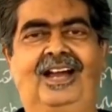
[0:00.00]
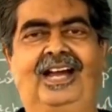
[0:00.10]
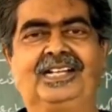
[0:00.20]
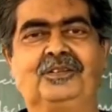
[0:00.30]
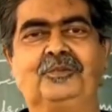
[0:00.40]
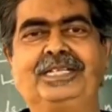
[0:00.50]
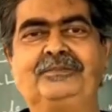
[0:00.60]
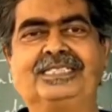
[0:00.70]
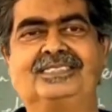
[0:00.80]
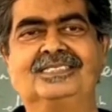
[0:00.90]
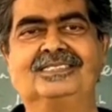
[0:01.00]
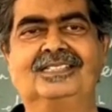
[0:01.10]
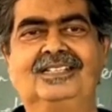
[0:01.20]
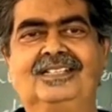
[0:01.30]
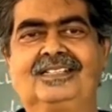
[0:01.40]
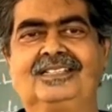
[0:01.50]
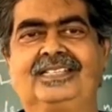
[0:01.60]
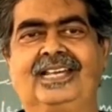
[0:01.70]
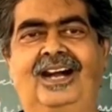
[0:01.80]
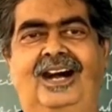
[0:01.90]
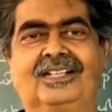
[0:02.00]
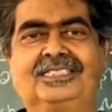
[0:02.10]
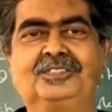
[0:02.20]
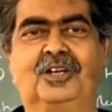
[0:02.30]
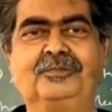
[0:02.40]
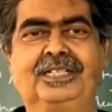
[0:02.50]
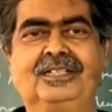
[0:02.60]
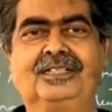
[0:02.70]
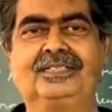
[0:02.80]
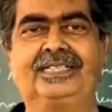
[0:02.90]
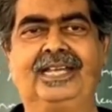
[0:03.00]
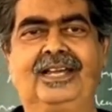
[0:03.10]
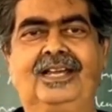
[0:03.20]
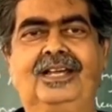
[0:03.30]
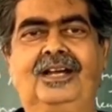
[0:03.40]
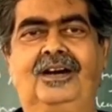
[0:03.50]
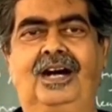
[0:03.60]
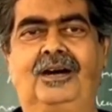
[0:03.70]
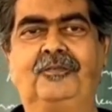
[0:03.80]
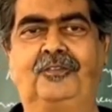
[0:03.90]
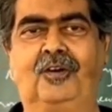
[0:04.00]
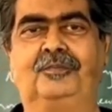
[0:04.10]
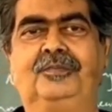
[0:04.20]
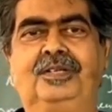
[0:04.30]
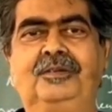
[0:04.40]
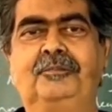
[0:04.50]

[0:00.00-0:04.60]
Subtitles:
And weak bases, they are dissolving, they form